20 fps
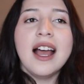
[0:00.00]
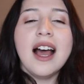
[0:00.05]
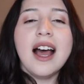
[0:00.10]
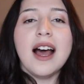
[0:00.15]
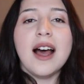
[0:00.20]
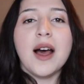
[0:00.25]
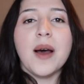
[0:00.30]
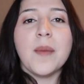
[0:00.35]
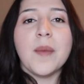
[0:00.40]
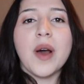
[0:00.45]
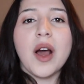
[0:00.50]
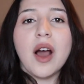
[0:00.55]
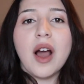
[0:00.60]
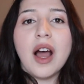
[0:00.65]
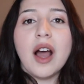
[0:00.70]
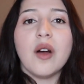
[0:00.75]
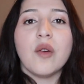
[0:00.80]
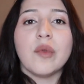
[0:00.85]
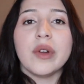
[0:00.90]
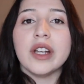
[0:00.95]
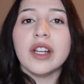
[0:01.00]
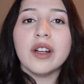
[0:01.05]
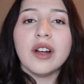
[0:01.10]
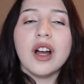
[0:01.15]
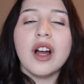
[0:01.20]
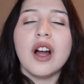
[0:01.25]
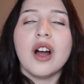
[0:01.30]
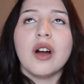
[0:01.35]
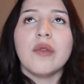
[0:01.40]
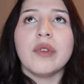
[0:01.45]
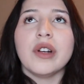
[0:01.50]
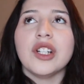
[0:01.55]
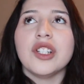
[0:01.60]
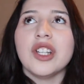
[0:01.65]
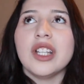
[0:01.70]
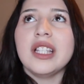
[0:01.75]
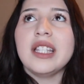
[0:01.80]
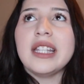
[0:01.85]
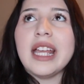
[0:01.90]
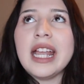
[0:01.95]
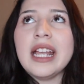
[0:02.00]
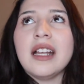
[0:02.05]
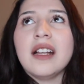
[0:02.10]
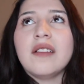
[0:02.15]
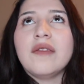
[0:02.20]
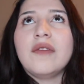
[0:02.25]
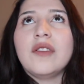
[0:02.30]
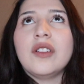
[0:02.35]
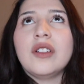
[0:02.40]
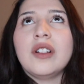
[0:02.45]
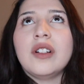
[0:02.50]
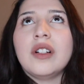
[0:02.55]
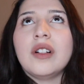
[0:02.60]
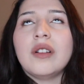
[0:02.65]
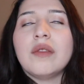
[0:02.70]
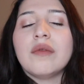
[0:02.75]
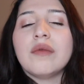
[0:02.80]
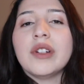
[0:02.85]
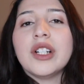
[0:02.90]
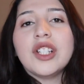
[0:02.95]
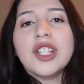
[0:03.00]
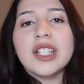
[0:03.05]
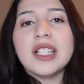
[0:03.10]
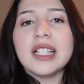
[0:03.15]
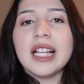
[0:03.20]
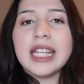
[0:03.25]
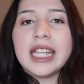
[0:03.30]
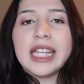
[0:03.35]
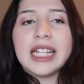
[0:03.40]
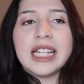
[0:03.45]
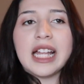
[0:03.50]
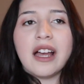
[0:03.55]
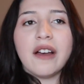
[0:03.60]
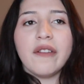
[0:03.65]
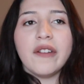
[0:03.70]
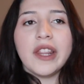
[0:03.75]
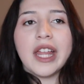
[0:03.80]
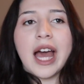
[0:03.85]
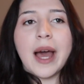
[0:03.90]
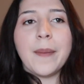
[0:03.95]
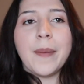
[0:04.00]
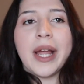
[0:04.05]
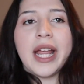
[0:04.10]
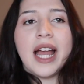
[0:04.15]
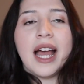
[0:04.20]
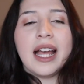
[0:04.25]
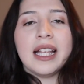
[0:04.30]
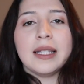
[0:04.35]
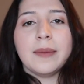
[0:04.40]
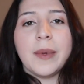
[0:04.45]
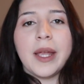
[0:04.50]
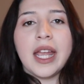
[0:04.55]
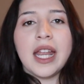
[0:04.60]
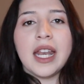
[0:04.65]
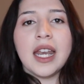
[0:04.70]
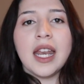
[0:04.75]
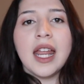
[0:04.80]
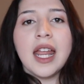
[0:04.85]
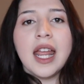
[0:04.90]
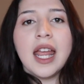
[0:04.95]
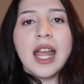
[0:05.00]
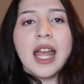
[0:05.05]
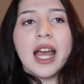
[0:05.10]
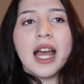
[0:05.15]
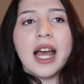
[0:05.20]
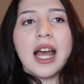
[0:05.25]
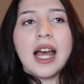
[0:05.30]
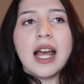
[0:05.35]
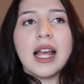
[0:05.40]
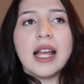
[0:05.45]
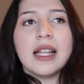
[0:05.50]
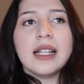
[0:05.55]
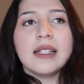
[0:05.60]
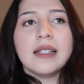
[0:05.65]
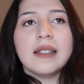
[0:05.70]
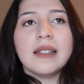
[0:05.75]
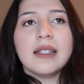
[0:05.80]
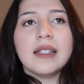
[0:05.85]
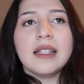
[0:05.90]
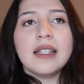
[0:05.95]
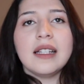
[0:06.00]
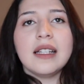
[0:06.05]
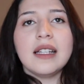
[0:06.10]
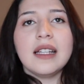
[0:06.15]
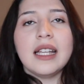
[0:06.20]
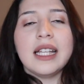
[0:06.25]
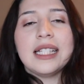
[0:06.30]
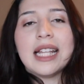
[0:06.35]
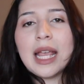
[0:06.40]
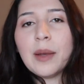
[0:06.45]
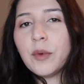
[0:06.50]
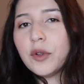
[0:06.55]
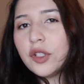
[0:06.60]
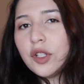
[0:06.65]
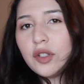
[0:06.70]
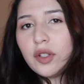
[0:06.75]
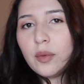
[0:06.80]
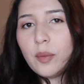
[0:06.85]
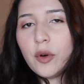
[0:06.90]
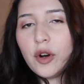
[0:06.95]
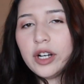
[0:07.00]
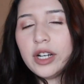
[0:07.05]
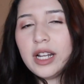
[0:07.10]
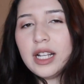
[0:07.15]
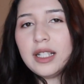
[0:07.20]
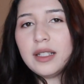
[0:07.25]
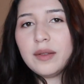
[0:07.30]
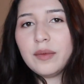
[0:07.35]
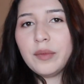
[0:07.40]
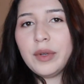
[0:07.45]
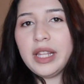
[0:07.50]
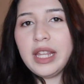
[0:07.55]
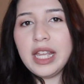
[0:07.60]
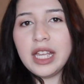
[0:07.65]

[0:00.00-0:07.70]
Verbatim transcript: Um, we're we're just thankful. We're just lucky enough that my husband is able to support us with